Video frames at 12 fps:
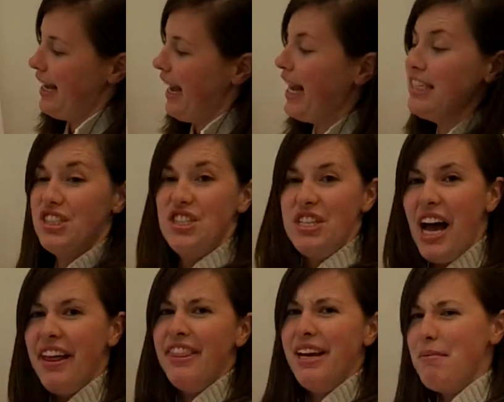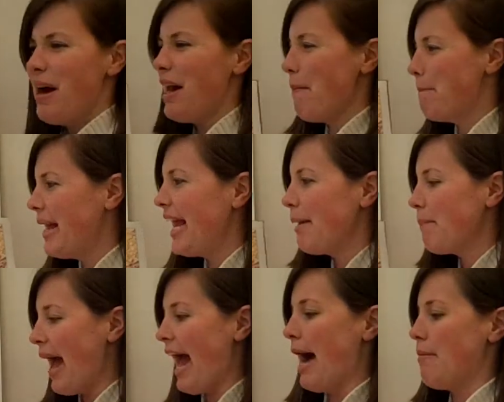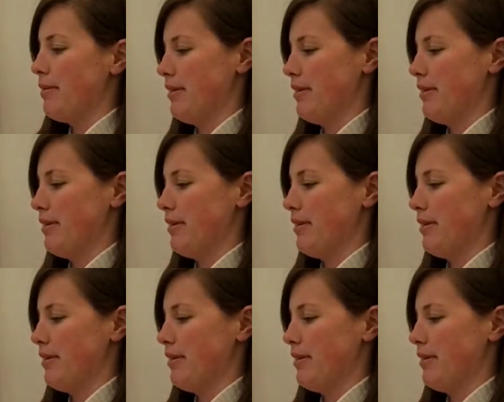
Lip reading: it's nothing but a big map.